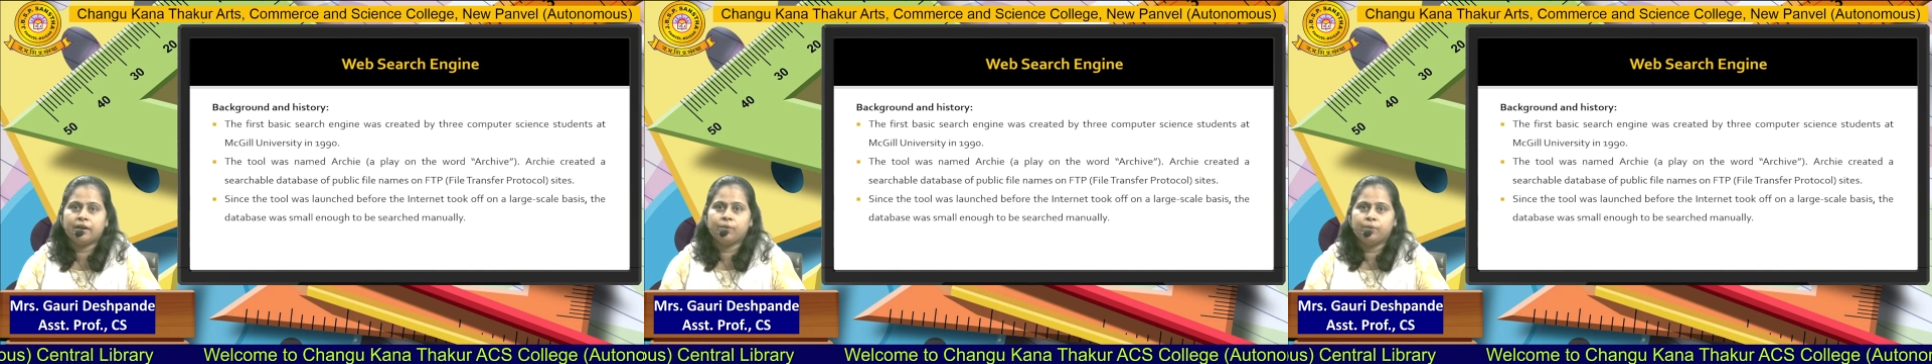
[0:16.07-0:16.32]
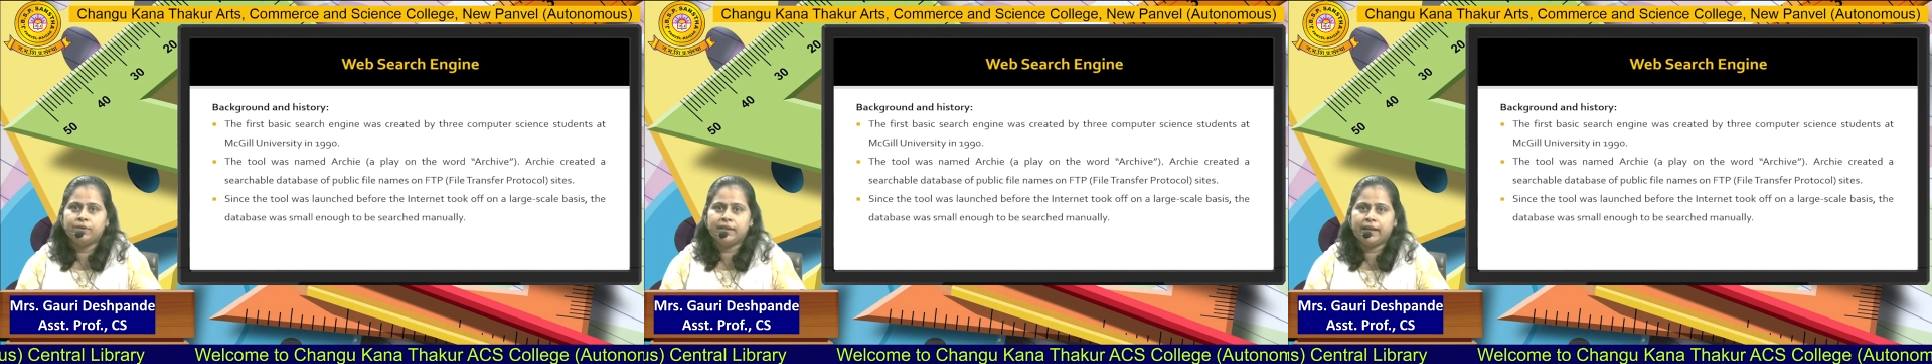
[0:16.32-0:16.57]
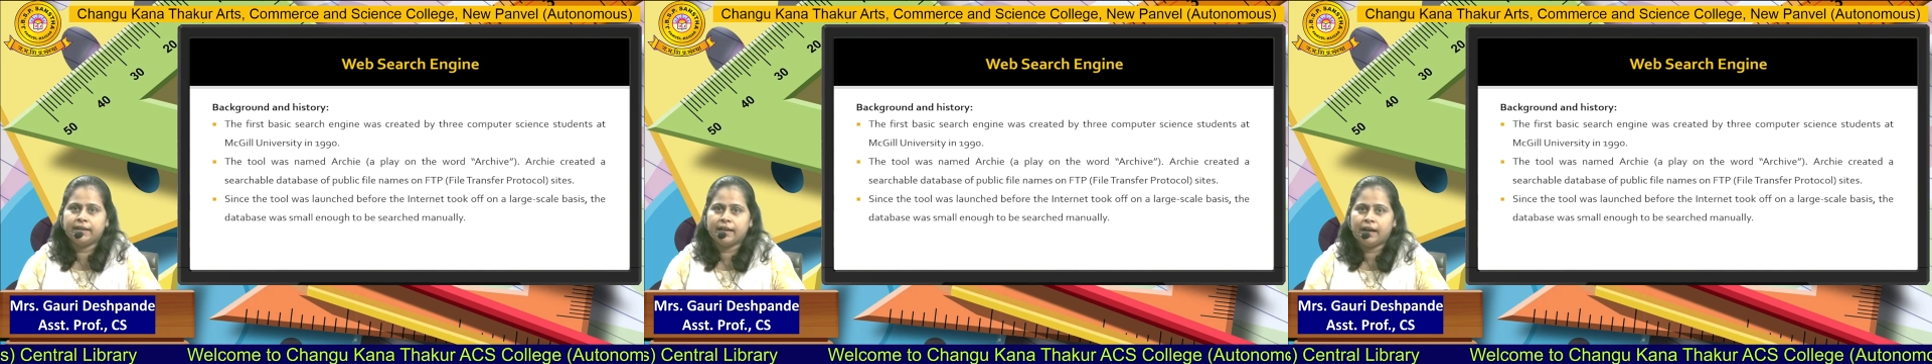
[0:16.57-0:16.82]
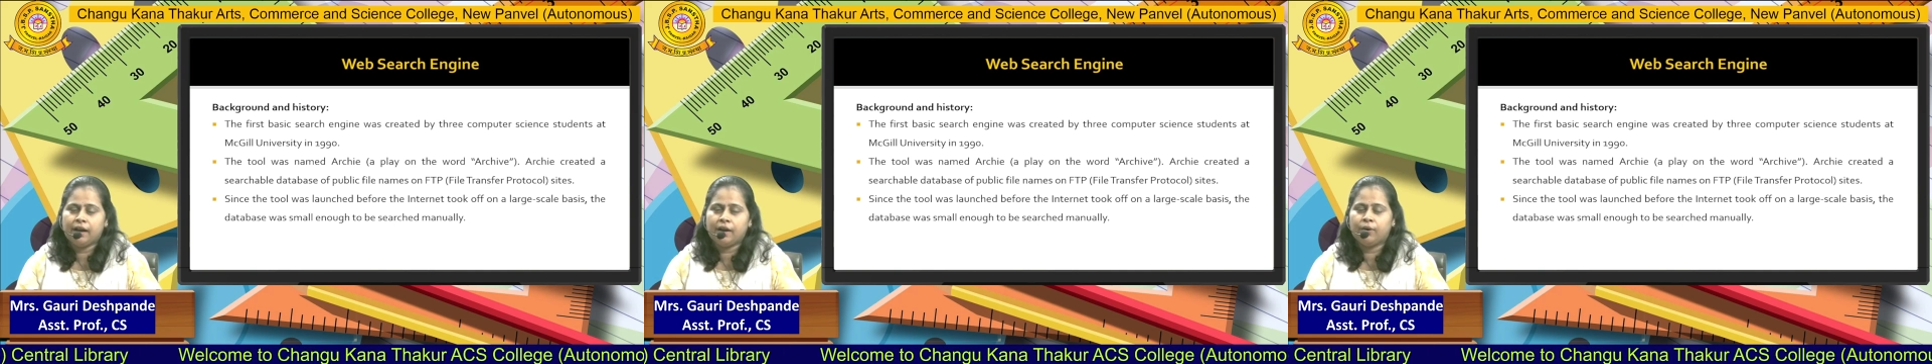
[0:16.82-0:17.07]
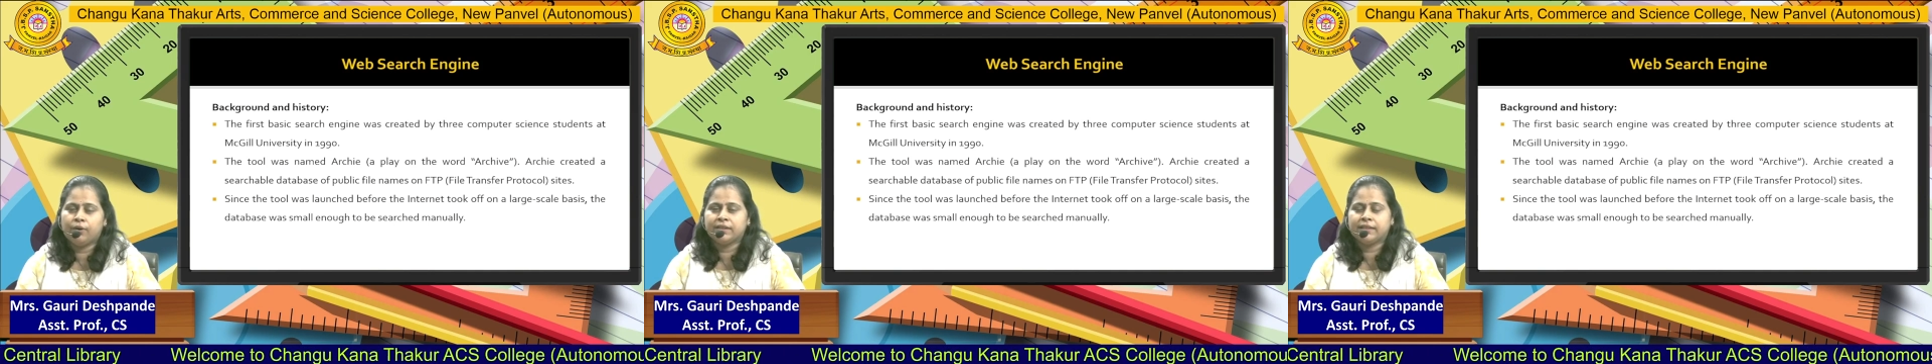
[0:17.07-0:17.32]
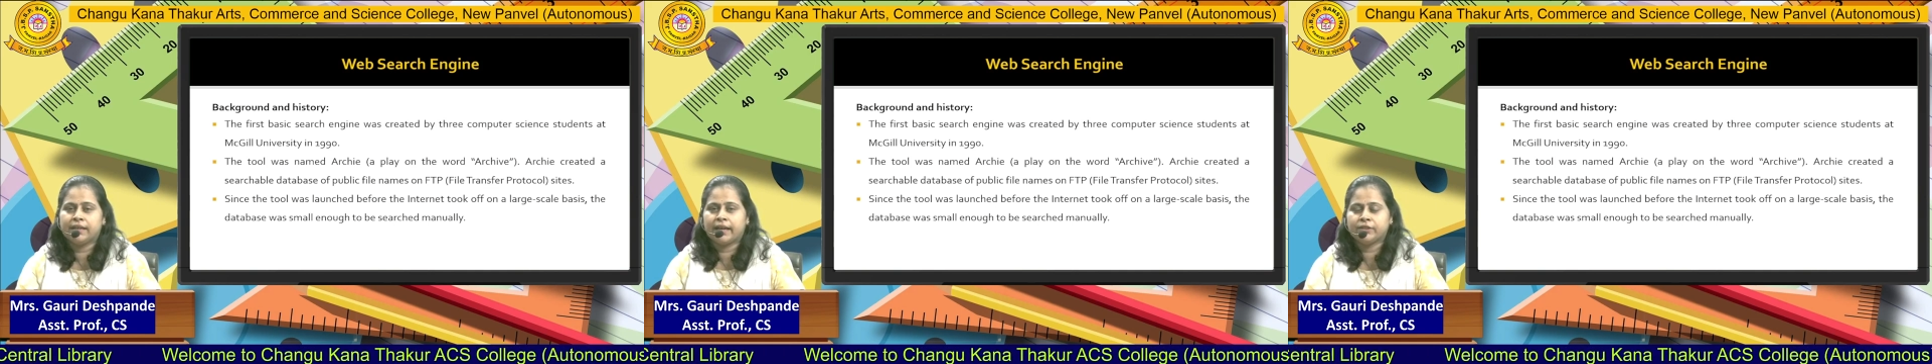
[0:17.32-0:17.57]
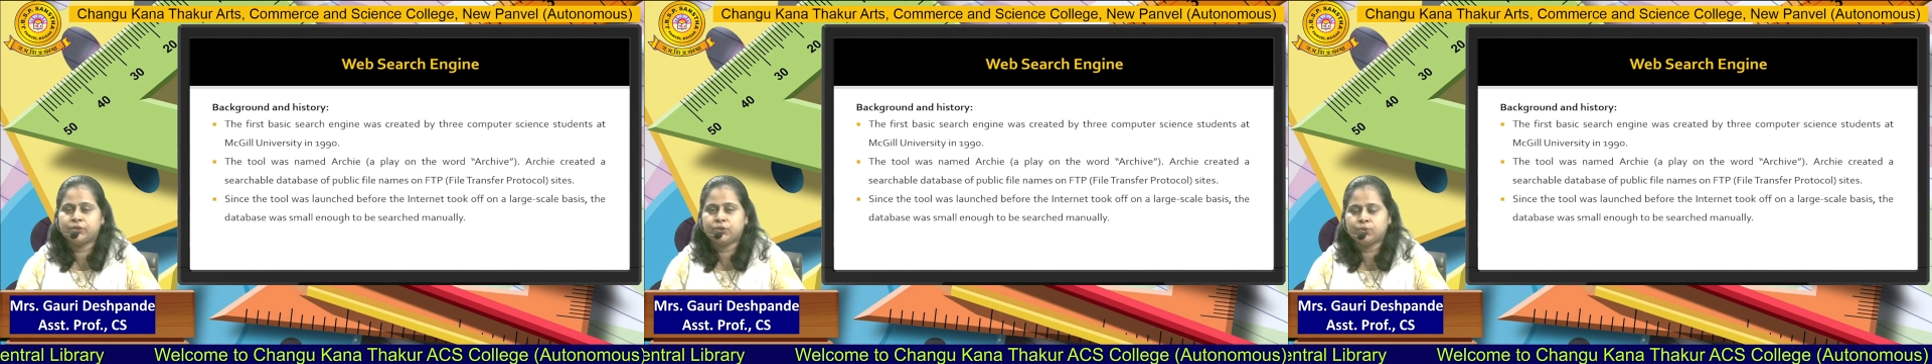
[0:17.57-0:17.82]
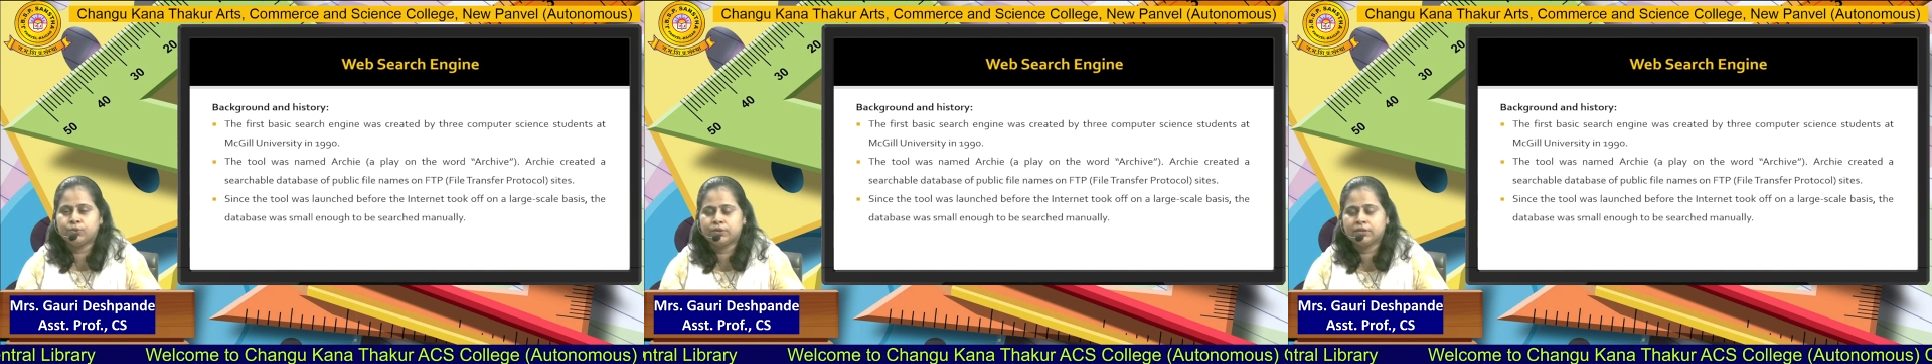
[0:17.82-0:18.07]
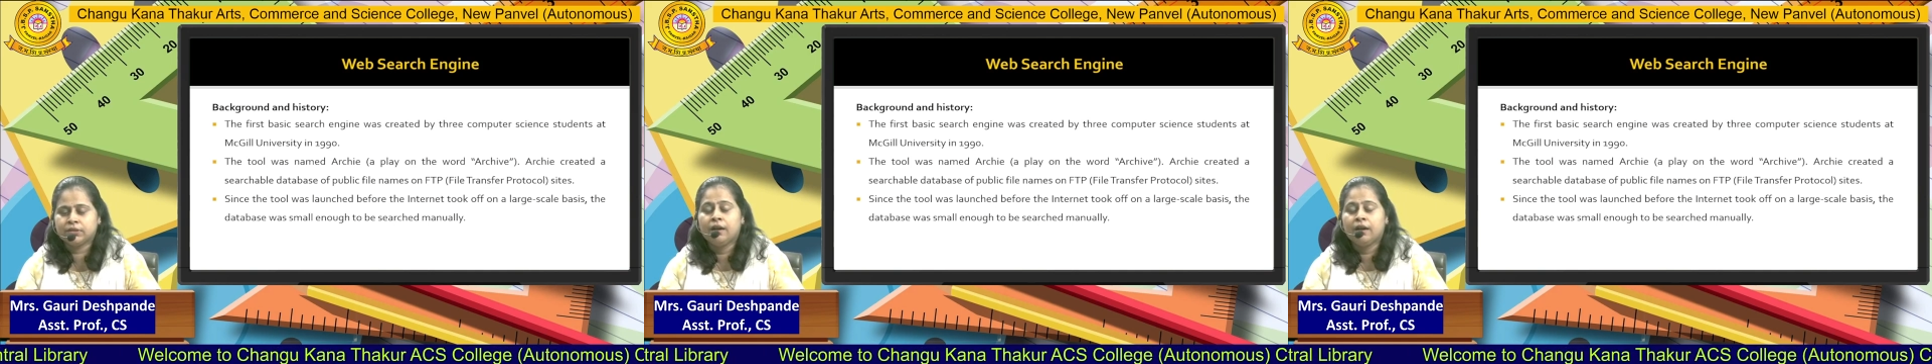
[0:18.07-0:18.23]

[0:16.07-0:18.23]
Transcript: own data or they can store